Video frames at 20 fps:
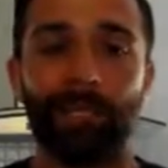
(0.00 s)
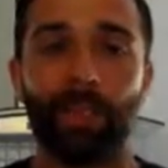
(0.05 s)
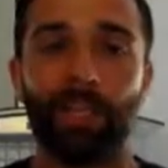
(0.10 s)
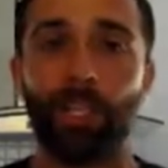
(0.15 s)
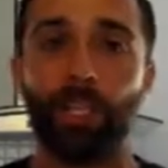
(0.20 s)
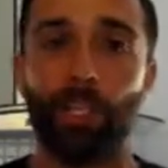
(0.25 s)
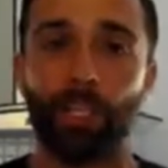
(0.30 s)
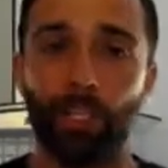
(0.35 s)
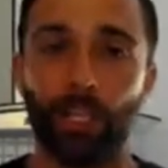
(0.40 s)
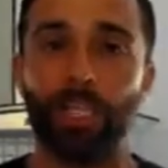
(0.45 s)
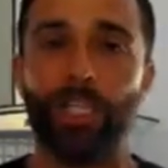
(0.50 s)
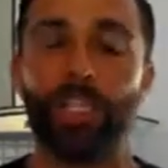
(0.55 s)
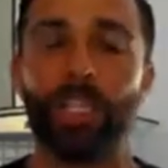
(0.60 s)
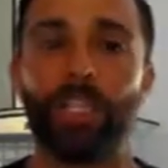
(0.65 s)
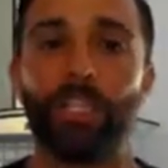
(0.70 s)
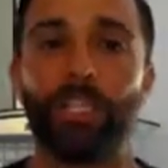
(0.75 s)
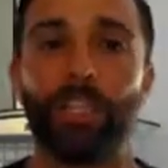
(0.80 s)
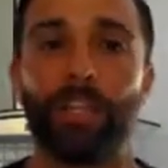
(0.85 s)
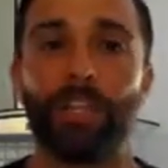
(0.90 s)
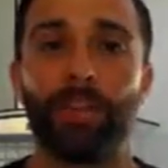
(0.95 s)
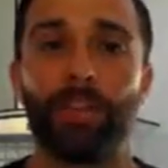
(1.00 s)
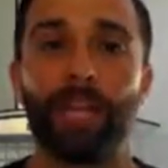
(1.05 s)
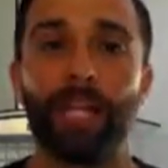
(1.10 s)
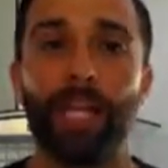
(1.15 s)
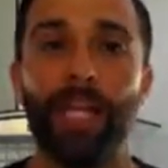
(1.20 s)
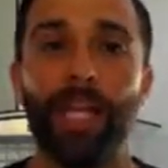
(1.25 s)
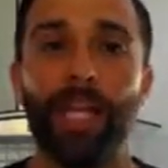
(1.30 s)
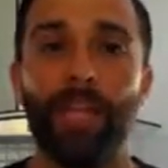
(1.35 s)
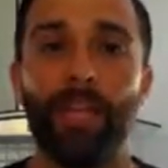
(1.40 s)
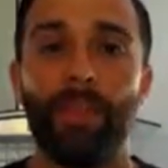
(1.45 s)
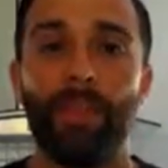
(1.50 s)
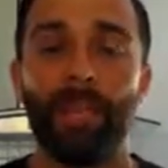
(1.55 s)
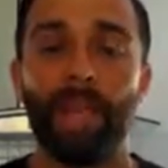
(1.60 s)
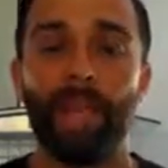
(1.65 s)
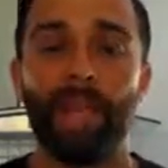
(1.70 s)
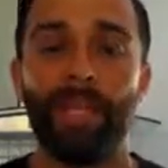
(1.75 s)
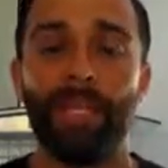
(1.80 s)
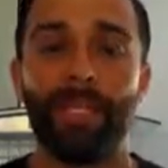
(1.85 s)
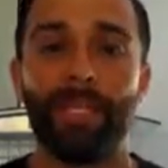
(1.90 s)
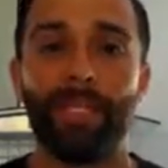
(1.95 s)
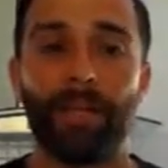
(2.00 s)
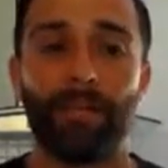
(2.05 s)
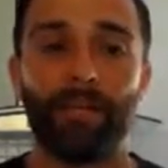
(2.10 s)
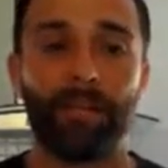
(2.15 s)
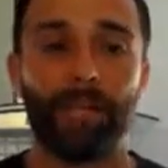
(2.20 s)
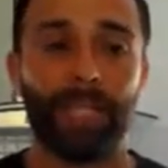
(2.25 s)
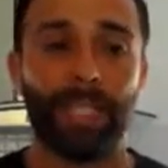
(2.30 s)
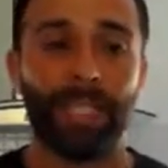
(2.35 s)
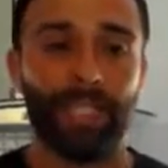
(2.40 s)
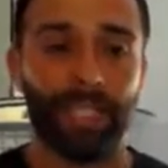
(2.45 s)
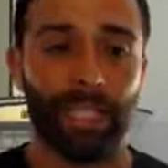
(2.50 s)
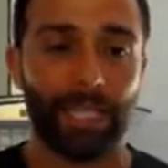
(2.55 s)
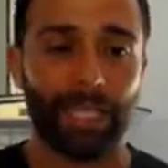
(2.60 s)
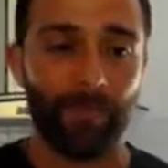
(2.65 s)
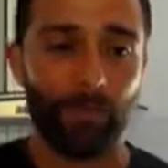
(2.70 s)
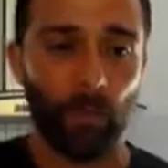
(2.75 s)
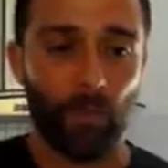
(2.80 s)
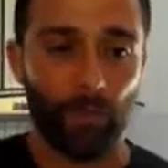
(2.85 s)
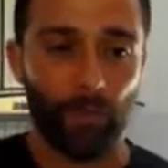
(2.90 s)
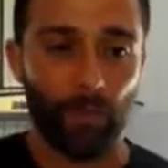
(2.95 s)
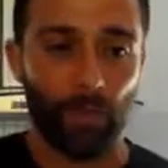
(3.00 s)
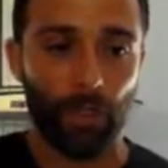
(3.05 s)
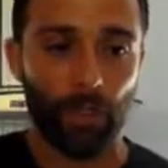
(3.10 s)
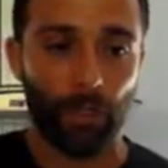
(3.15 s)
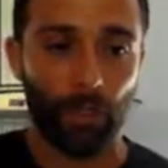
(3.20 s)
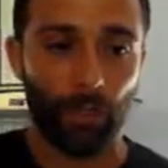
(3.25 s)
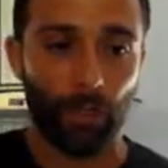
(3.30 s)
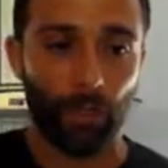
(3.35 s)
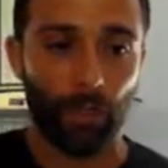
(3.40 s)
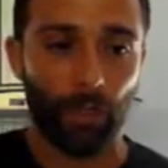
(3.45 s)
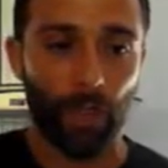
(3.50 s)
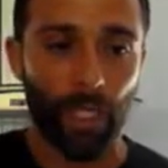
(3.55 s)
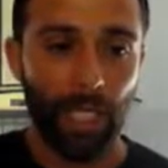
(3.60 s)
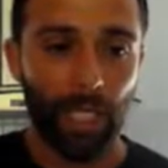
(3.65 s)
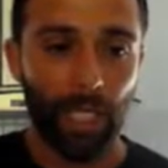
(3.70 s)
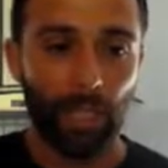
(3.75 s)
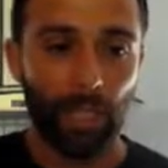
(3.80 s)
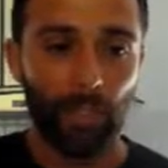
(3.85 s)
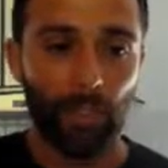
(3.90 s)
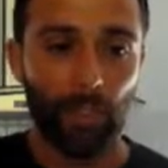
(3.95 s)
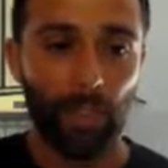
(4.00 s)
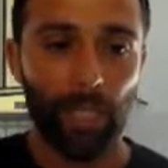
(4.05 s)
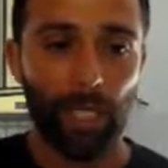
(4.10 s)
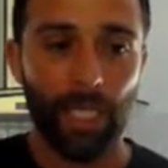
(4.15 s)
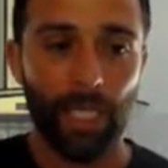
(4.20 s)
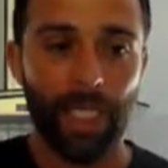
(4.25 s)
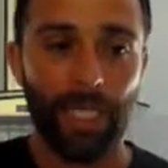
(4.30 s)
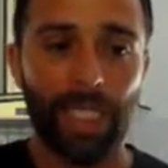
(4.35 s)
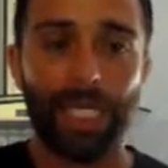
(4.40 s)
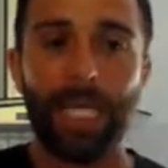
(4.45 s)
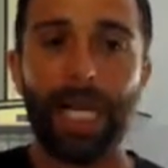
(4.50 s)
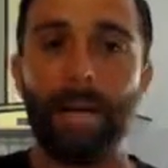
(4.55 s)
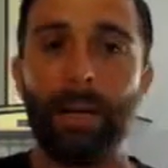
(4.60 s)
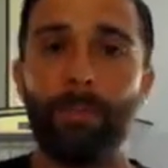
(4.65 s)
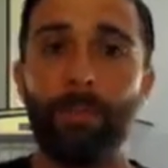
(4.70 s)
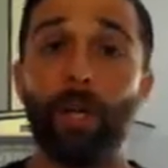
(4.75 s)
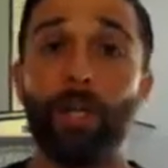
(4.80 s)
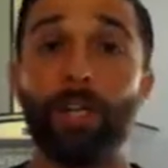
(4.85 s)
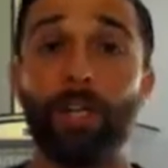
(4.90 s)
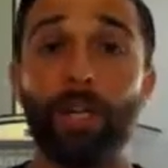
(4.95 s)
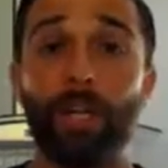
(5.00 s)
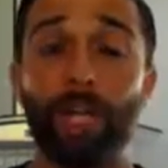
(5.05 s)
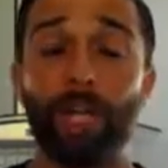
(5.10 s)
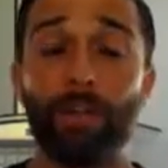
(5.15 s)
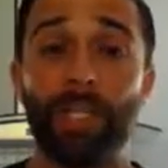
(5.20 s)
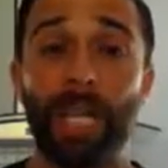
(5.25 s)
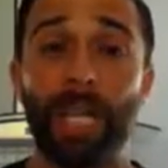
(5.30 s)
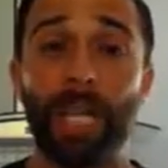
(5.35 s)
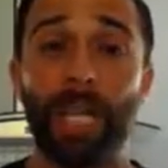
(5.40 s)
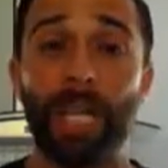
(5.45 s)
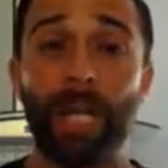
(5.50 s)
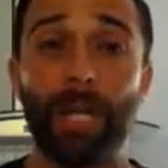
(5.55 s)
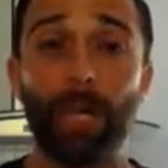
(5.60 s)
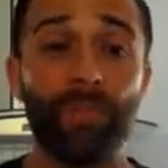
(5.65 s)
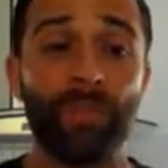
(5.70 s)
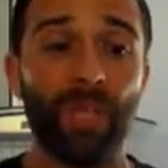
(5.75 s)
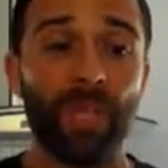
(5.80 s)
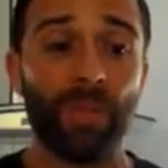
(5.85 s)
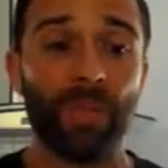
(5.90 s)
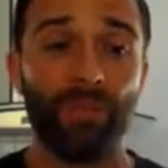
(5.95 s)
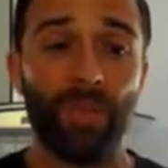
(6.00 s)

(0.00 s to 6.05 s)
encourages each other, then definitely send them over to joinecomunderground.com.